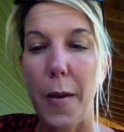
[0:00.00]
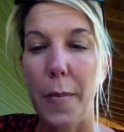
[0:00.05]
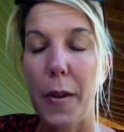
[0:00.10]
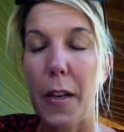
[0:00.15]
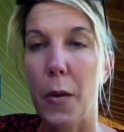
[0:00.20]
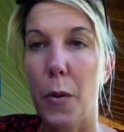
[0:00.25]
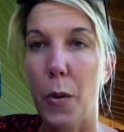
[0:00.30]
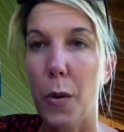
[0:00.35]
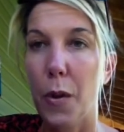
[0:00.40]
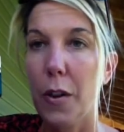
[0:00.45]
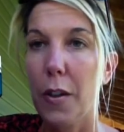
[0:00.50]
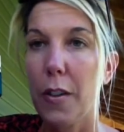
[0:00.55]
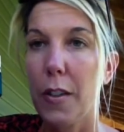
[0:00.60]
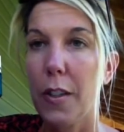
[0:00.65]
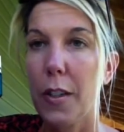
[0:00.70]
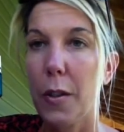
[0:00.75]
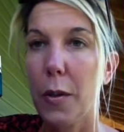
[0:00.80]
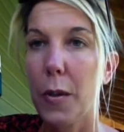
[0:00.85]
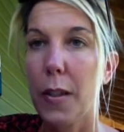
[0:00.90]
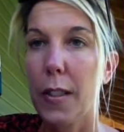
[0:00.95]
in order
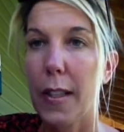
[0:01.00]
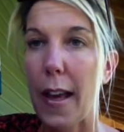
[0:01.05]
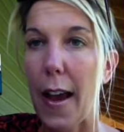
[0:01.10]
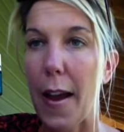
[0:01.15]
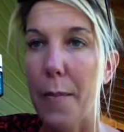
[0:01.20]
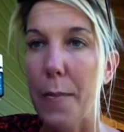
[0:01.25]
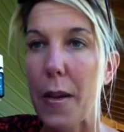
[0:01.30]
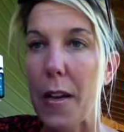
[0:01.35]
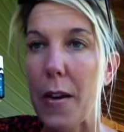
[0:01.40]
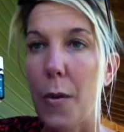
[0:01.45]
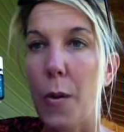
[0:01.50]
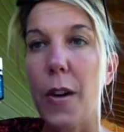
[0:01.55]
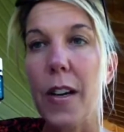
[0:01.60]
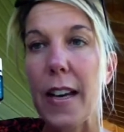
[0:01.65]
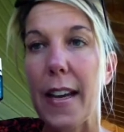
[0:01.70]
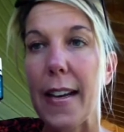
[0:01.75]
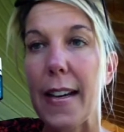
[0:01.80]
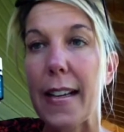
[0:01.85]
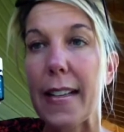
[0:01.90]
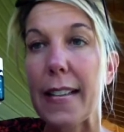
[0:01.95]
to slap an
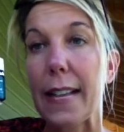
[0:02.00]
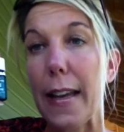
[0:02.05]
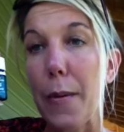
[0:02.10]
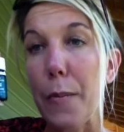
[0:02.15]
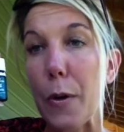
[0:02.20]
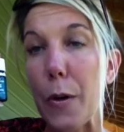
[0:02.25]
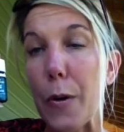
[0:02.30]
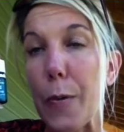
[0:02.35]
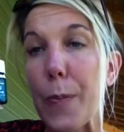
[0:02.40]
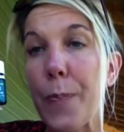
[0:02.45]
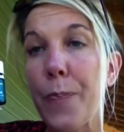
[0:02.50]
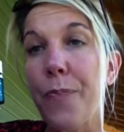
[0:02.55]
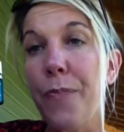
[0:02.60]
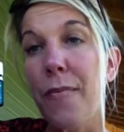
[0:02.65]
organic label